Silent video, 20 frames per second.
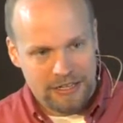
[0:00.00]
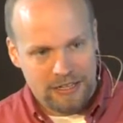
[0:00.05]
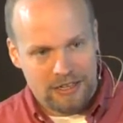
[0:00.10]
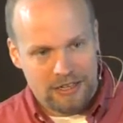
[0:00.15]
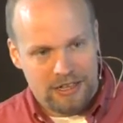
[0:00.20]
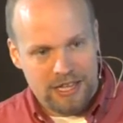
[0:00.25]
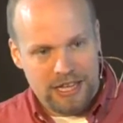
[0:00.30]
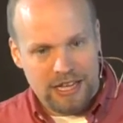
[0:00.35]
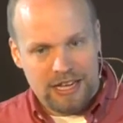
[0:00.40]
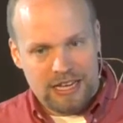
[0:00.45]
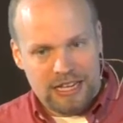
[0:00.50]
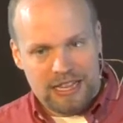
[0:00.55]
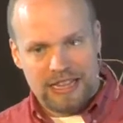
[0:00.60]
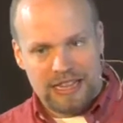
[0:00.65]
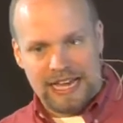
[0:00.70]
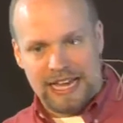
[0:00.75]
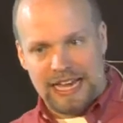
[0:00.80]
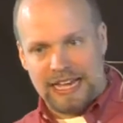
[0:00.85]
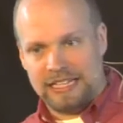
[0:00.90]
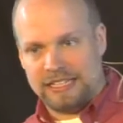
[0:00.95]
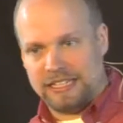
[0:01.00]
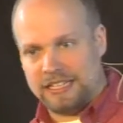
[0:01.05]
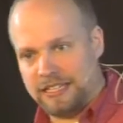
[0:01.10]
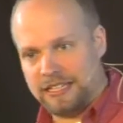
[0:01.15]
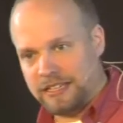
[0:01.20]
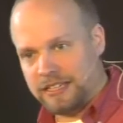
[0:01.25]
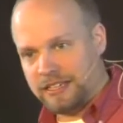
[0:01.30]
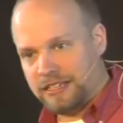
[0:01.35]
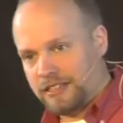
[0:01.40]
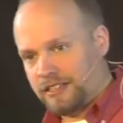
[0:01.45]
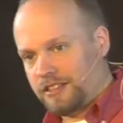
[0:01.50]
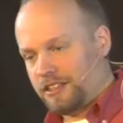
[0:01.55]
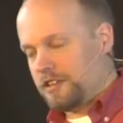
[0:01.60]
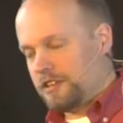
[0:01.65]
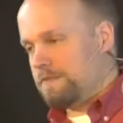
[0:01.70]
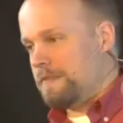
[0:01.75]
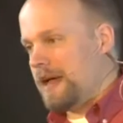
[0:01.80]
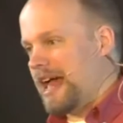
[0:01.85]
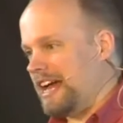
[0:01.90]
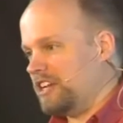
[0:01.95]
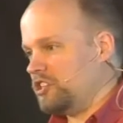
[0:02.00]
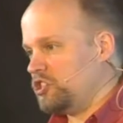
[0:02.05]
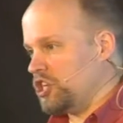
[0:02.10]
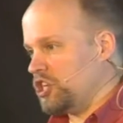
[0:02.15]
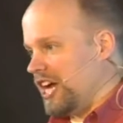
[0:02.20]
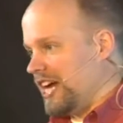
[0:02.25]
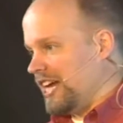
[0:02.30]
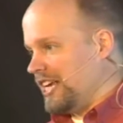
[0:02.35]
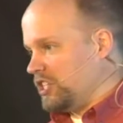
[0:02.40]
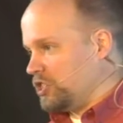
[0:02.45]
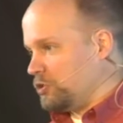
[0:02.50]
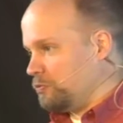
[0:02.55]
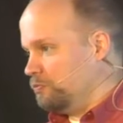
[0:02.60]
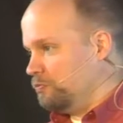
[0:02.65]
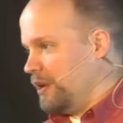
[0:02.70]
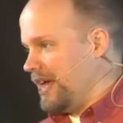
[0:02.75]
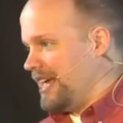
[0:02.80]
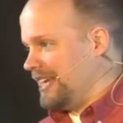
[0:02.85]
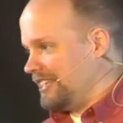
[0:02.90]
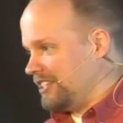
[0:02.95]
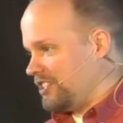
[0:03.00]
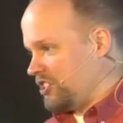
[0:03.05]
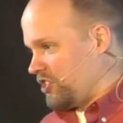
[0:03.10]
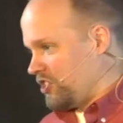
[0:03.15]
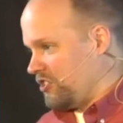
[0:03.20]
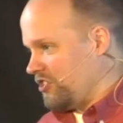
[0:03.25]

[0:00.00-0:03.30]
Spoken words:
think that the Magi's bent,